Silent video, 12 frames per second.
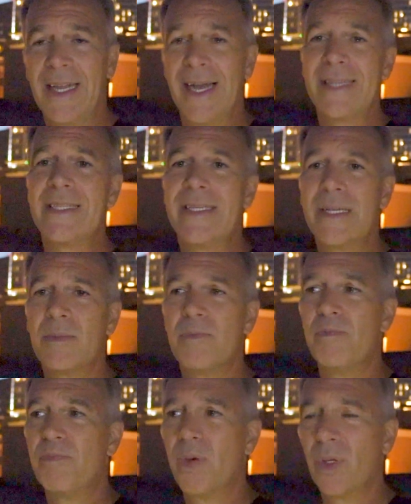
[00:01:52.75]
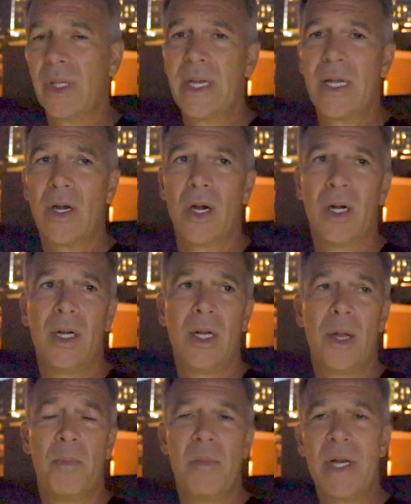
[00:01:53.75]
I didn't bully or
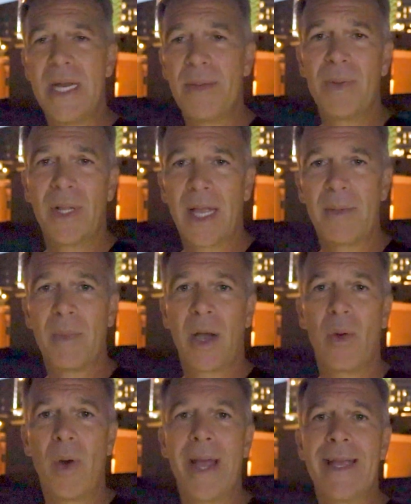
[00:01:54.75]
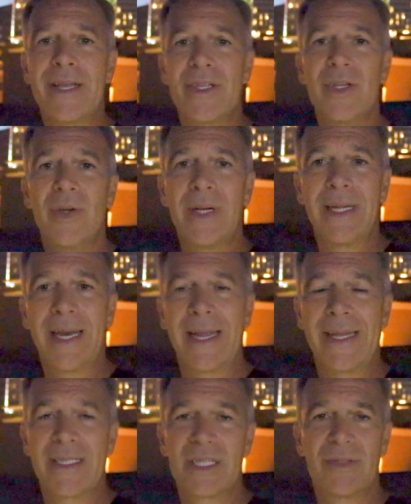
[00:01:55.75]
manipulate my way into it.
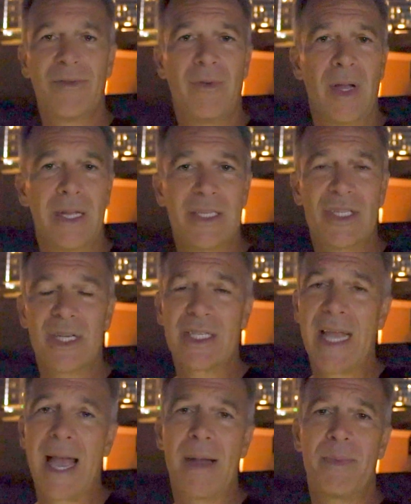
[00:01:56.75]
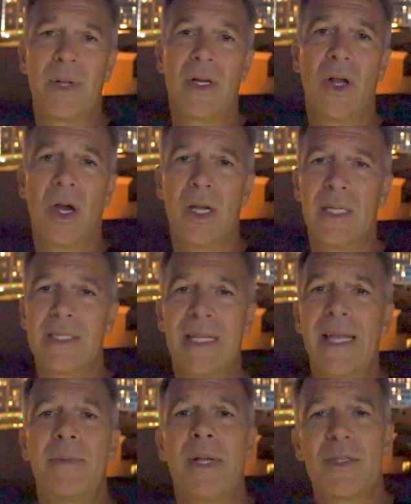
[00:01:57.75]
It's just happened.
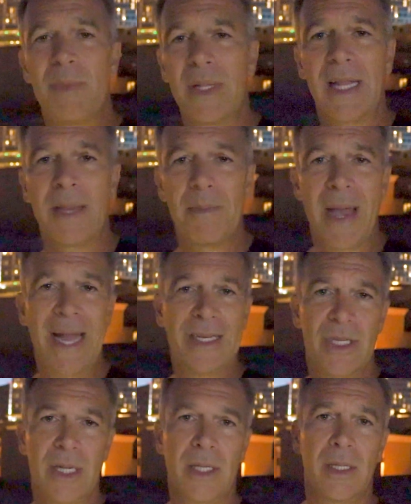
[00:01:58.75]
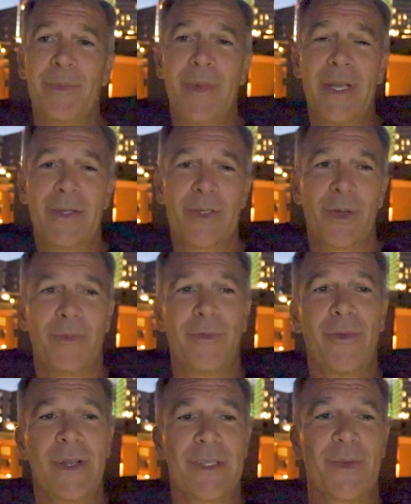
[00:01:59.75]
It's been like magic. Me and some
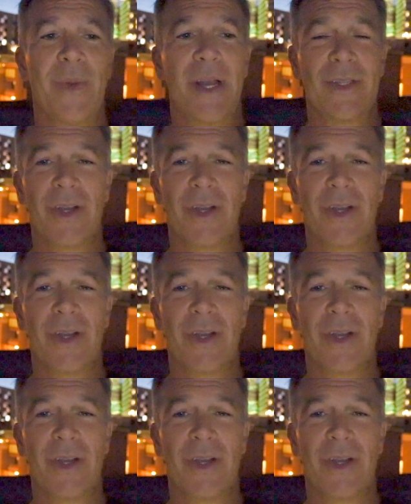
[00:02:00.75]
friends of mine